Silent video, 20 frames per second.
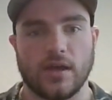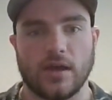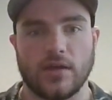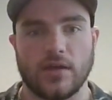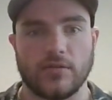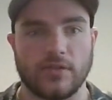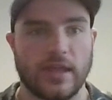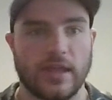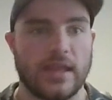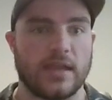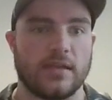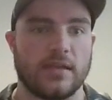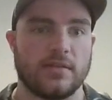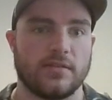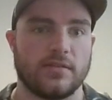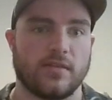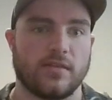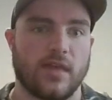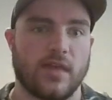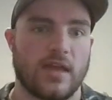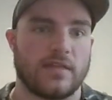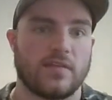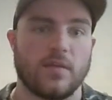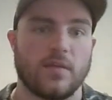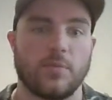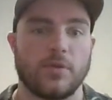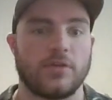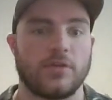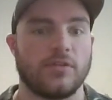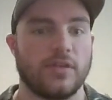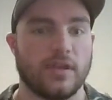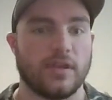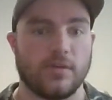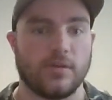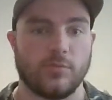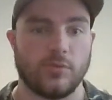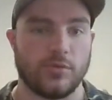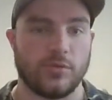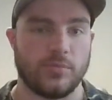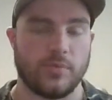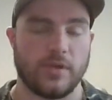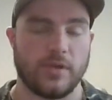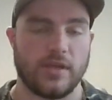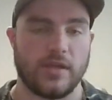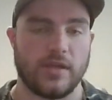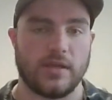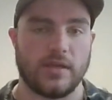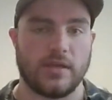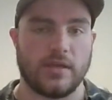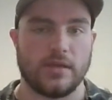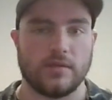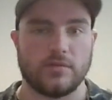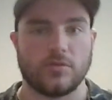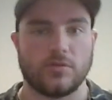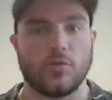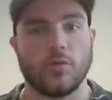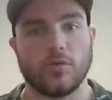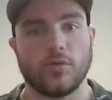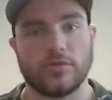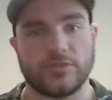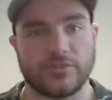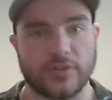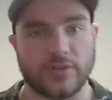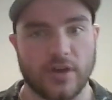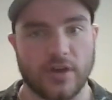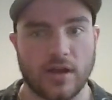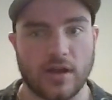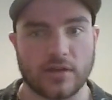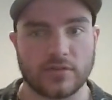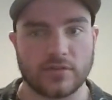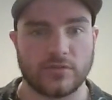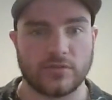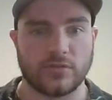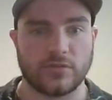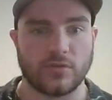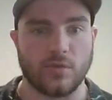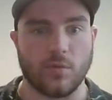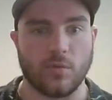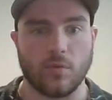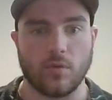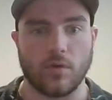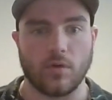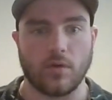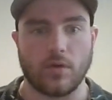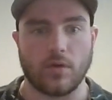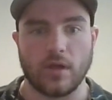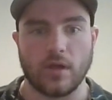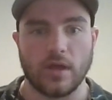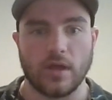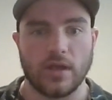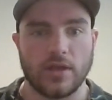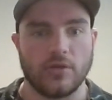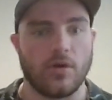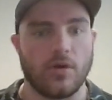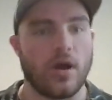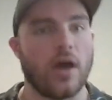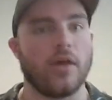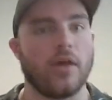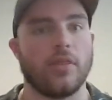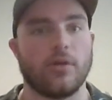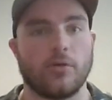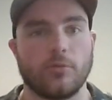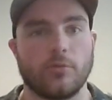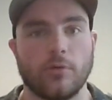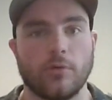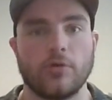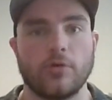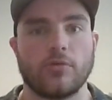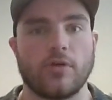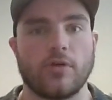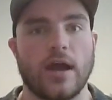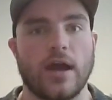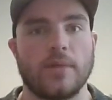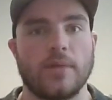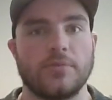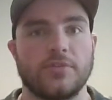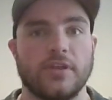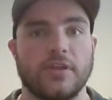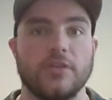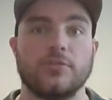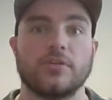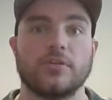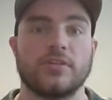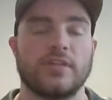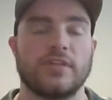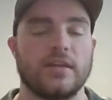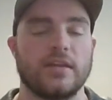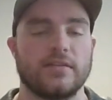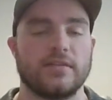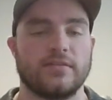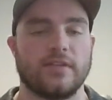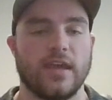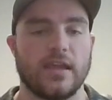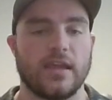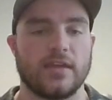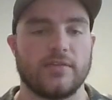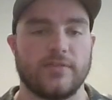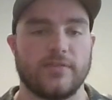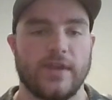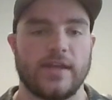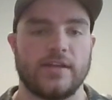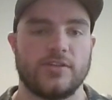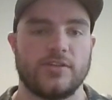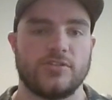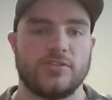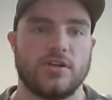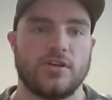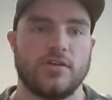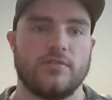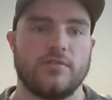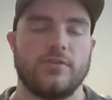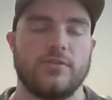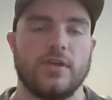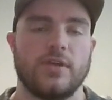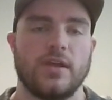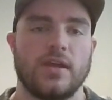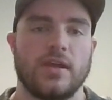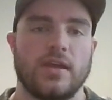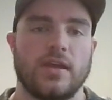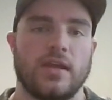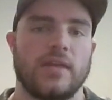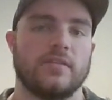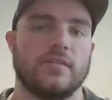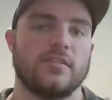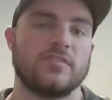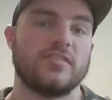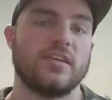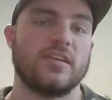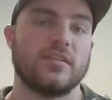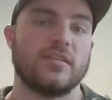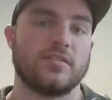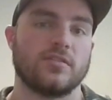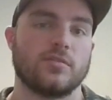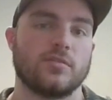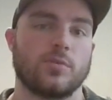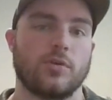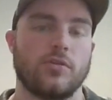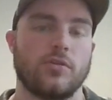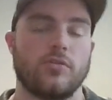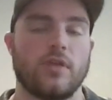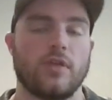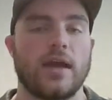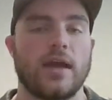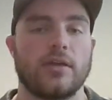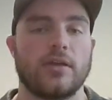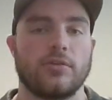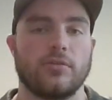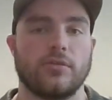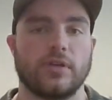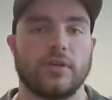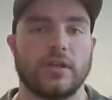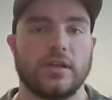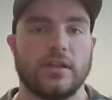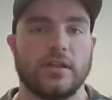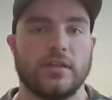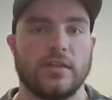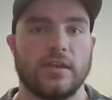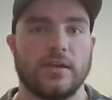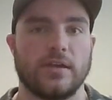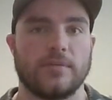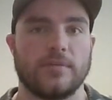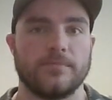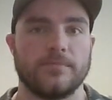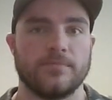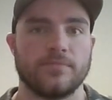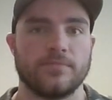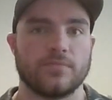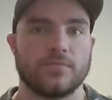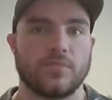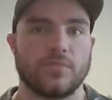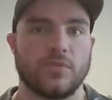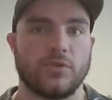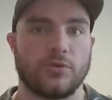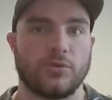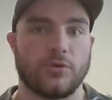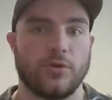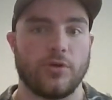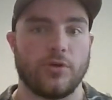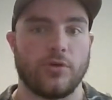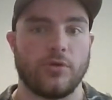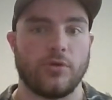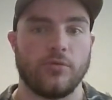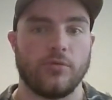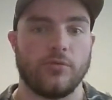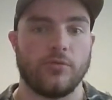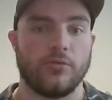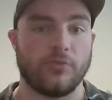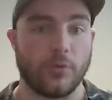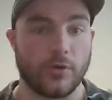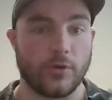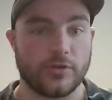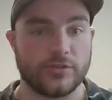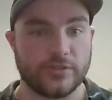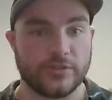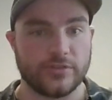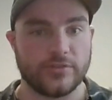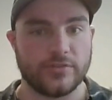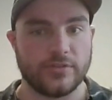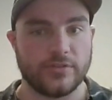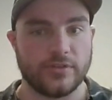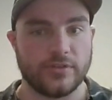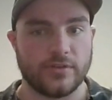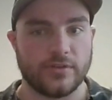land that typically would be in corn stalks or other row crops that you could then take advantage of in the seasons where you're not growing anything, to grow forages